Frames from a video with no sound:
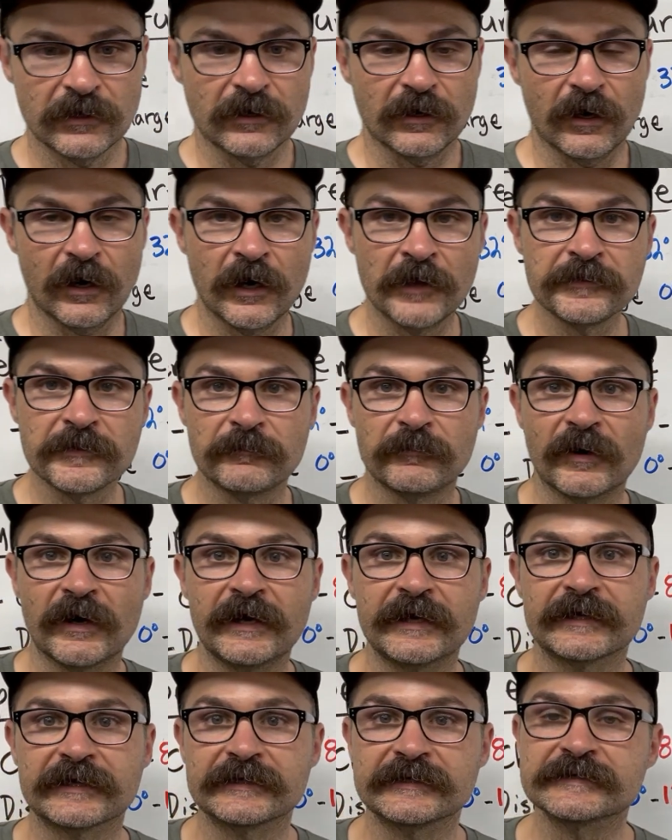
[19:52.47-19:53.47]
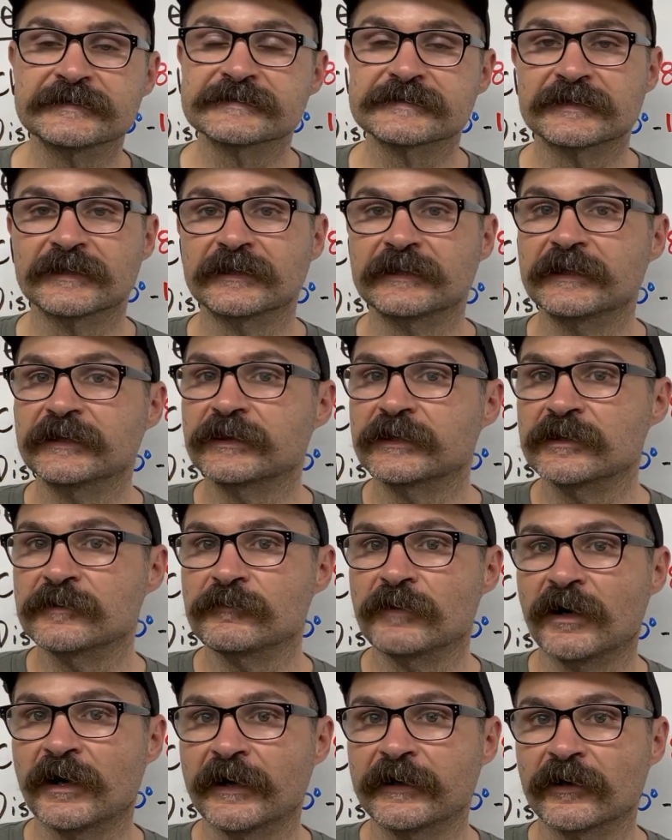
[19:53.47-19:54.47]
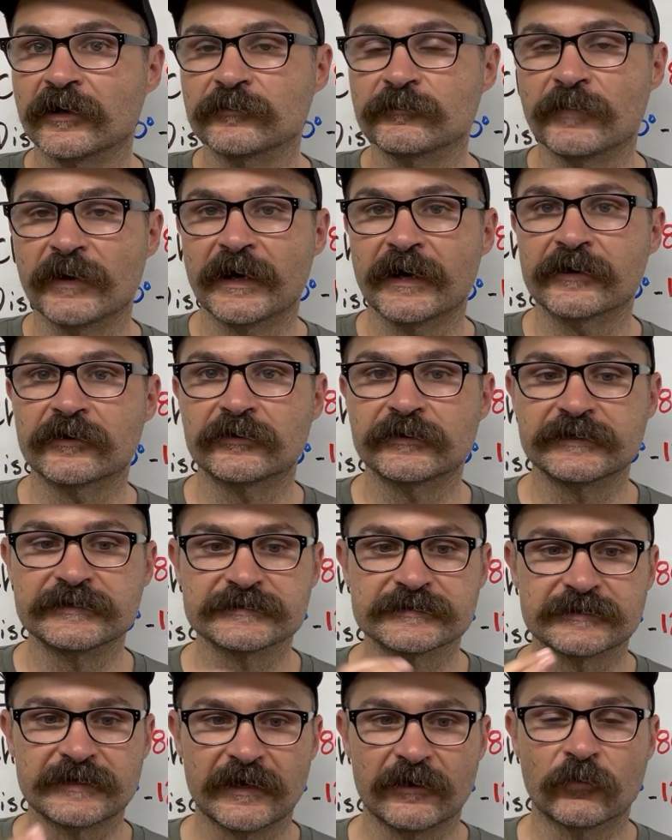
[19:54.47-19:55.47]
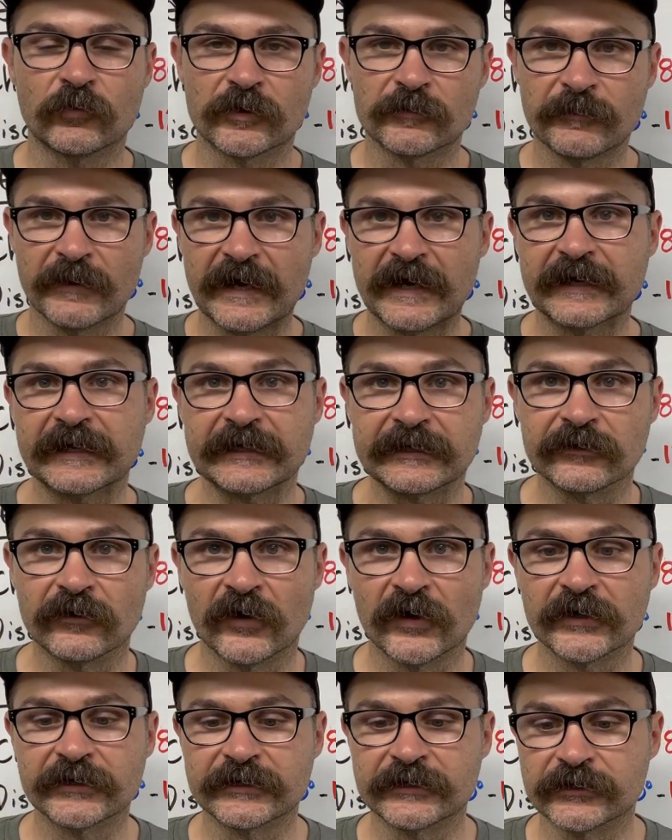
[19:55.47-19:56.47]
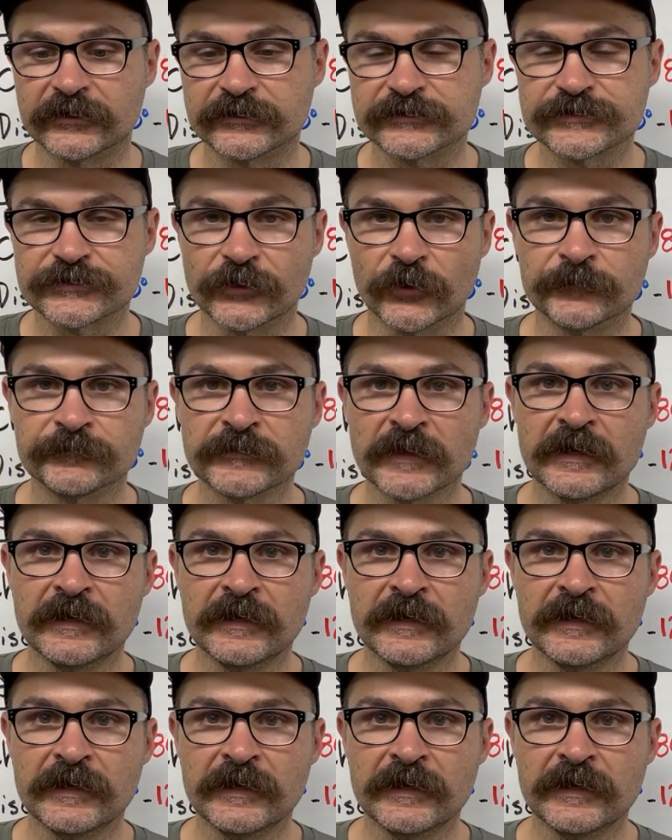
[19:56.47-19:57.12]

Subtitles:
on the bike, is the lithium-ion batteries that we're packing on here. So